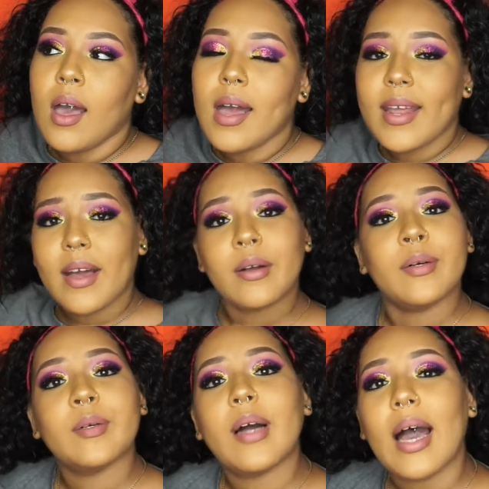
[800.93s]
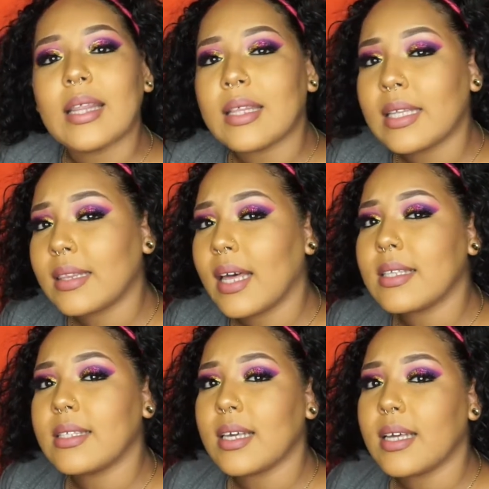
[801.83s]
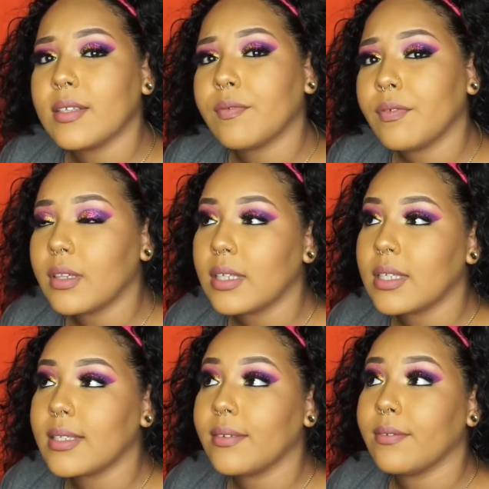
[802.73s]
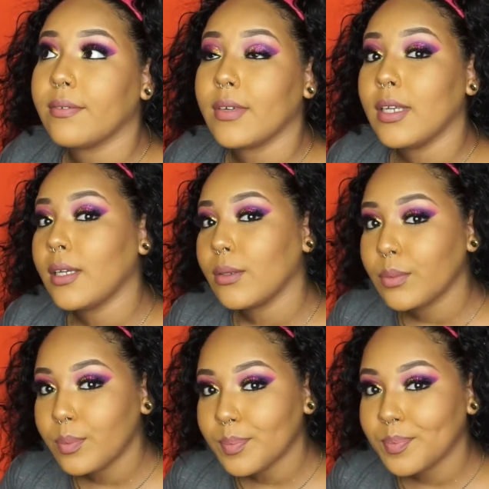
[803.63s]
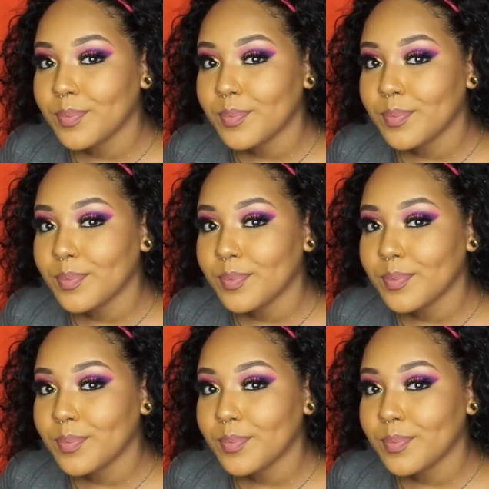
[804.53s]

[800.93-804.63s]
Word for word: And yeah. I think that's it for this video.